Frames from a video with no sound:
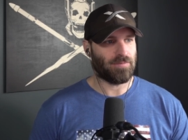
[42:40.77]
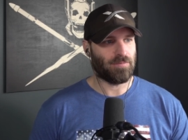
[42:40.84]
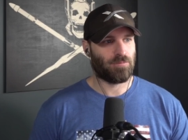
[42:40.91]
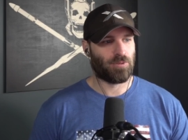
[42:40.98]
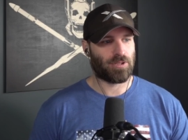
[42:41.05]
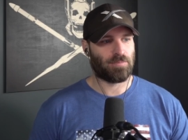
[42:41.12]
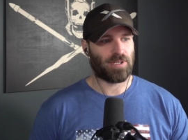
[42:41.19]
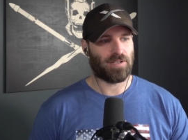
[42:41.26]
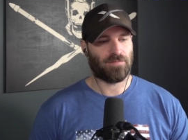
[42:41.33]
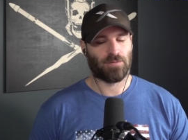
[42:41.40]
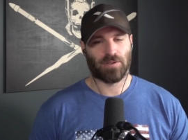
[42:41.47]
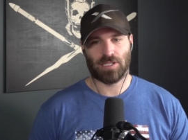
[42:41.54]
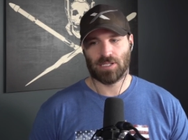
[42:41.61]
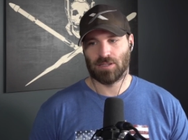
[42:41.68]
in with me
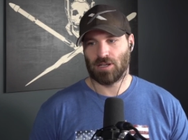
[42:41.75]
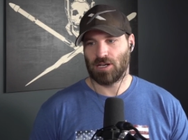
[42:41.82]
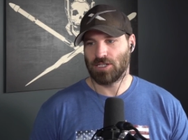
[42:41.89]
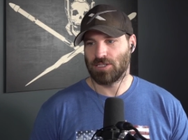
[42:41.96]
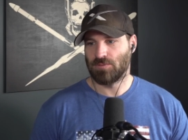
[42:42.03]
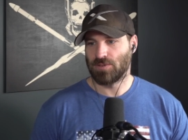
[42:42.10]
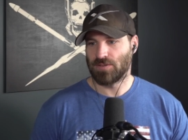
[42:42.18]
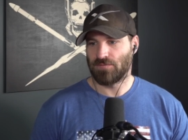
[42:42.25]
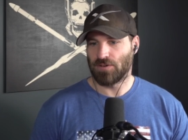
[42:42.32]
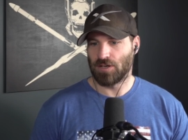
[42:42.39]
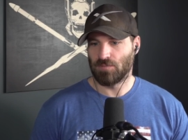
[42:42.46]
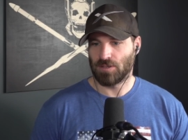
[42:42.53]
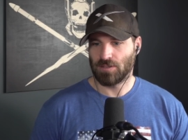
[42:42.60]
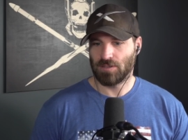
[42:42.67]
for this launch. It was a
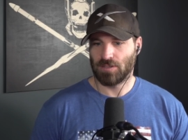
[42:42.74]
fun